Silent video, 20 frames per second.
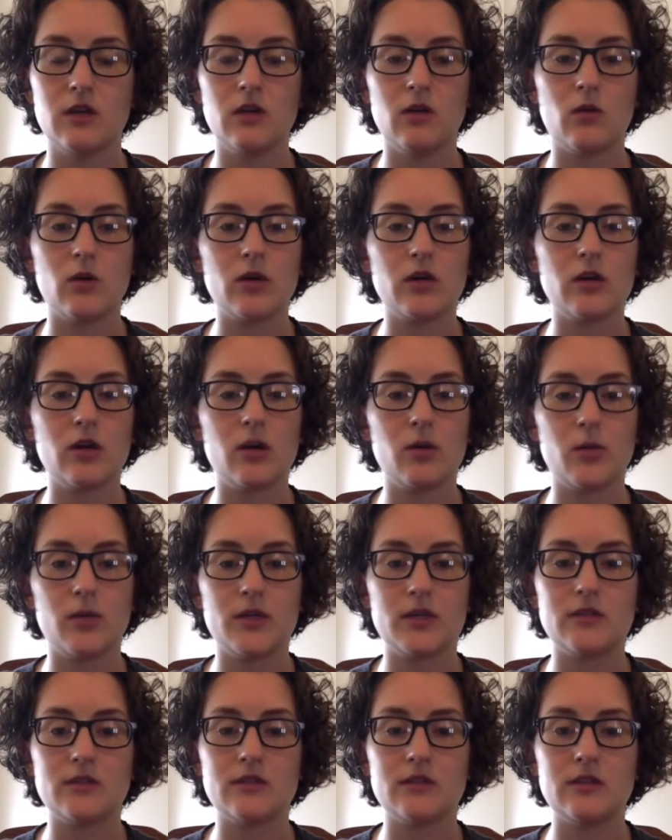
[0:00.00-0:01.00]
One
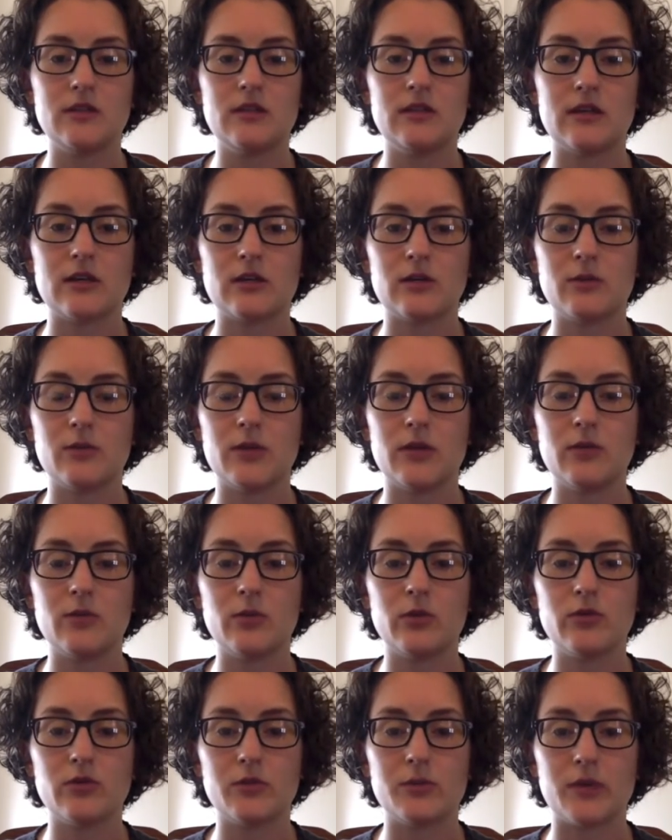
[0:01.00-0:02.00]
competency that could be
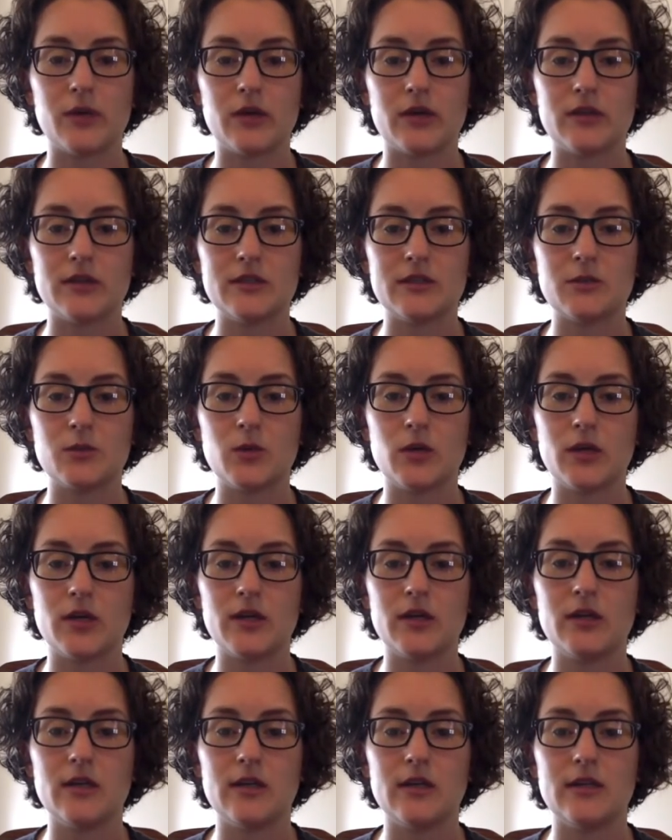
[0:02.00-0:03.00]
improved upon is
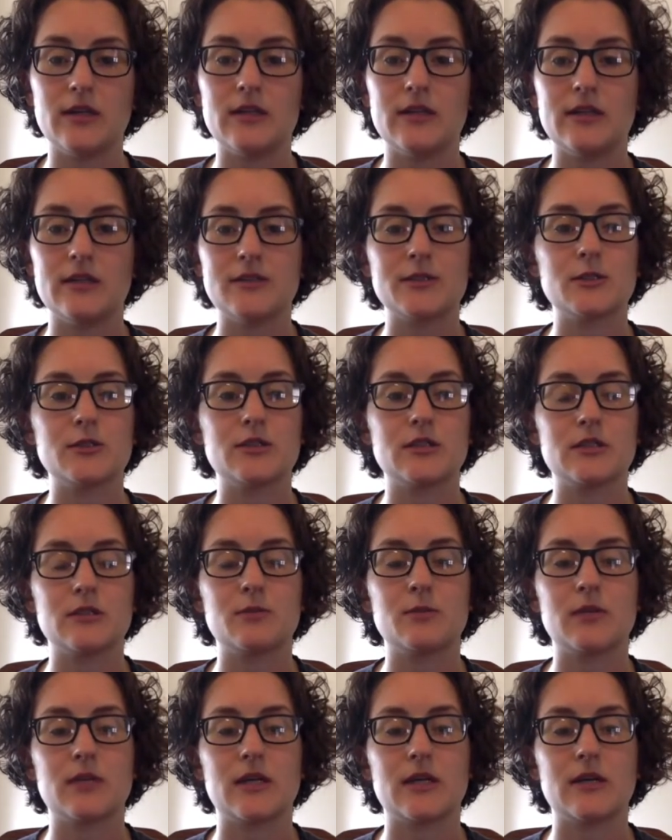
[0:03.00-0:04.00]
working in
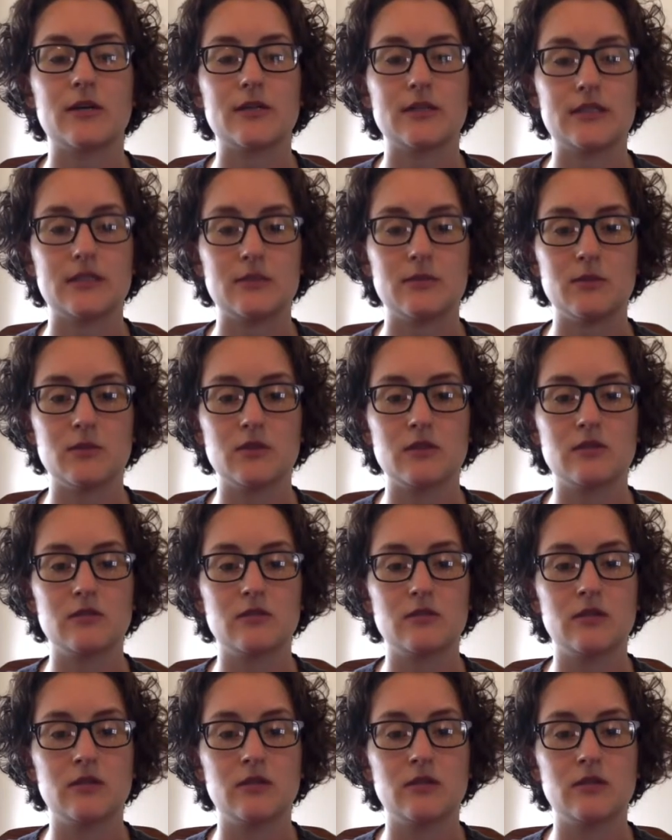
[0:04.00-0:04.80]
interdisciplinary teams.